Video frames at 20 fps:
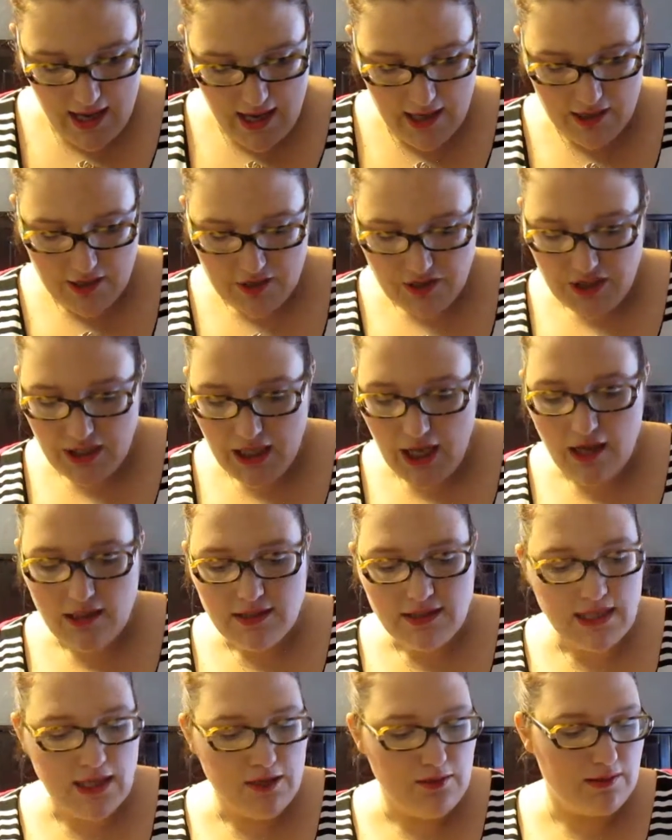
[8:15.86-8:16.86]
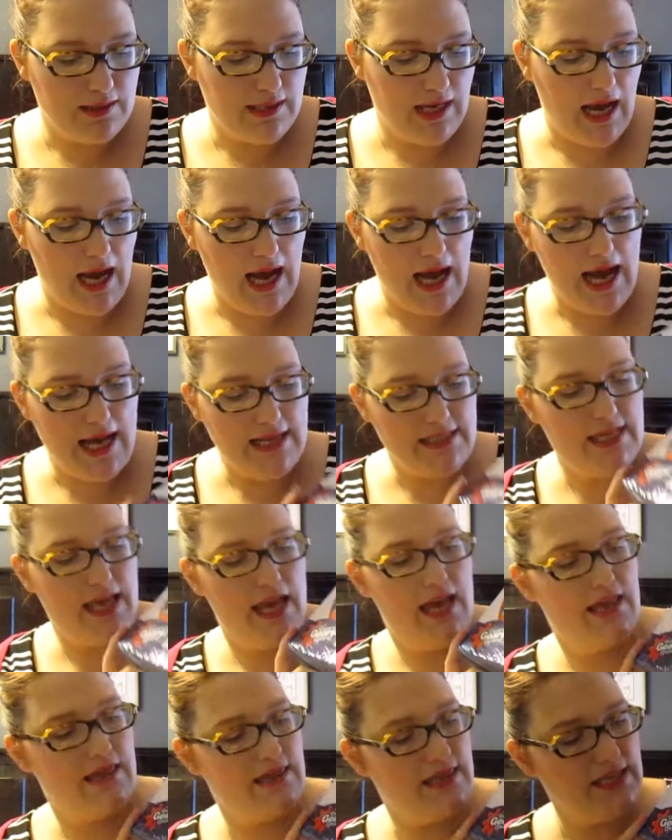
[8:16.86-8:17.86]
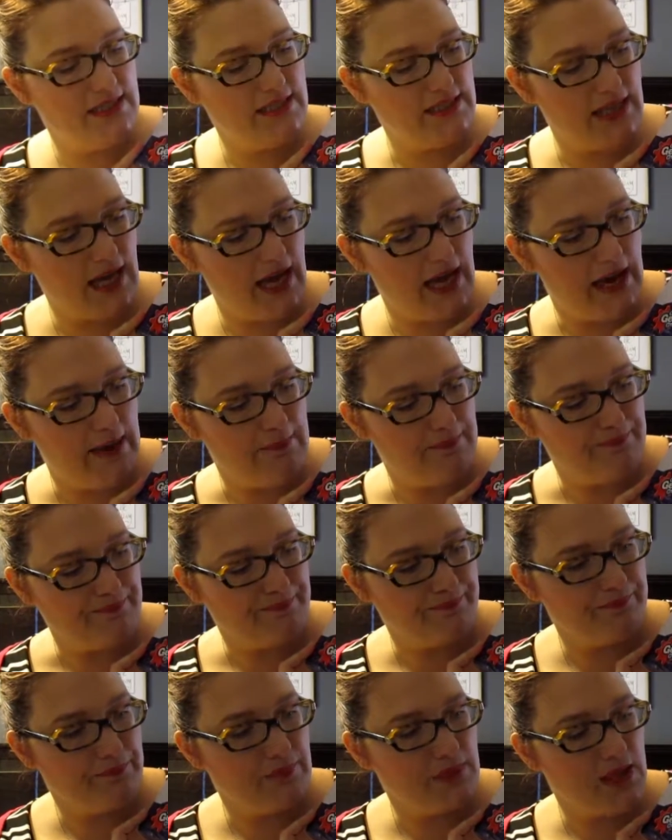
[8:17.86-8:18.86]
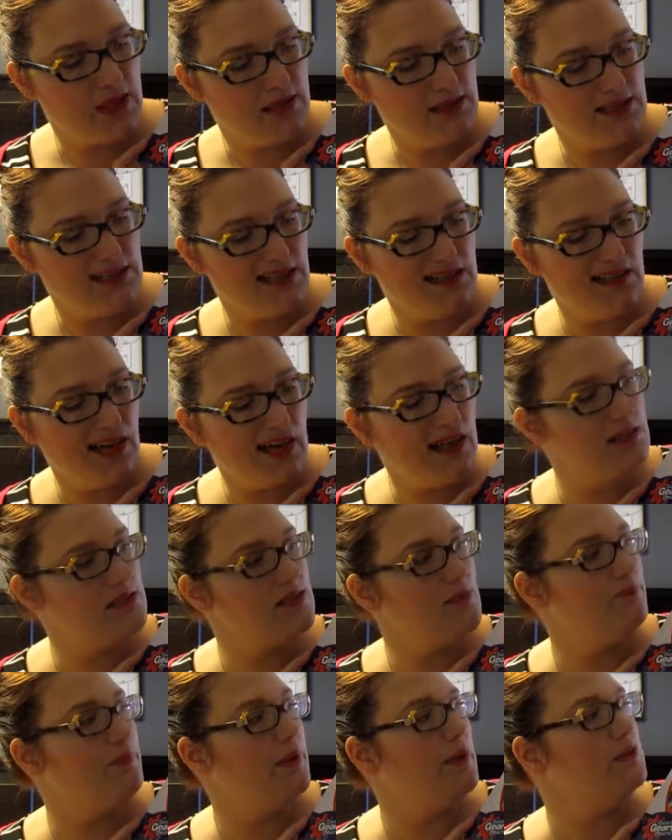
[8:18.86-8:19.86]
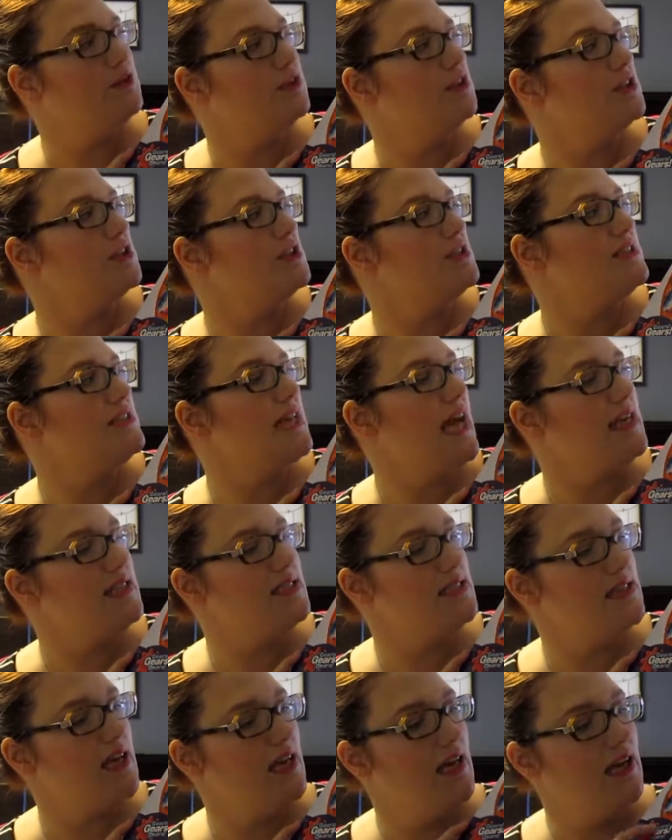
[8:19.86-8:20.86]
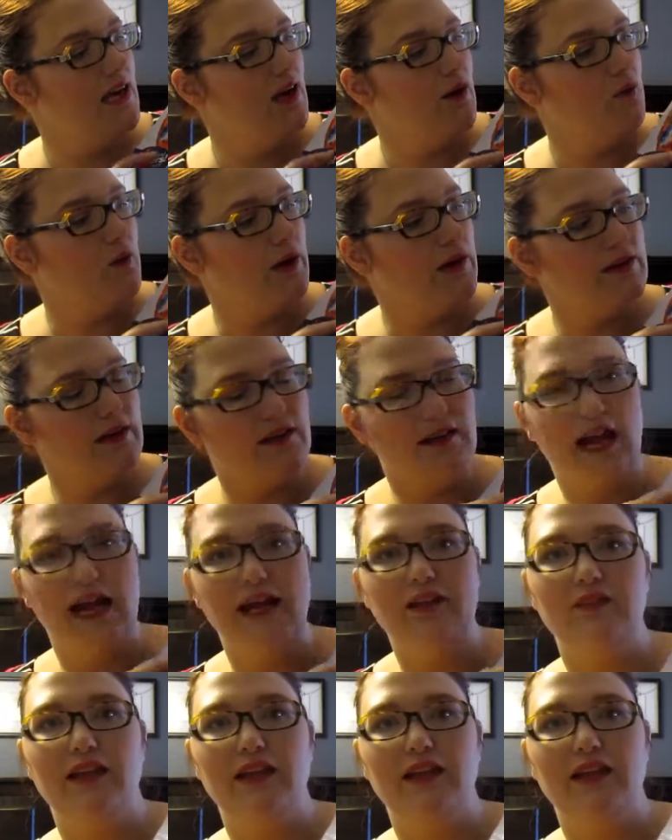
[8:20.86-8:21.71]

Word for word: She also got this um, deluxe builder set where they're kind of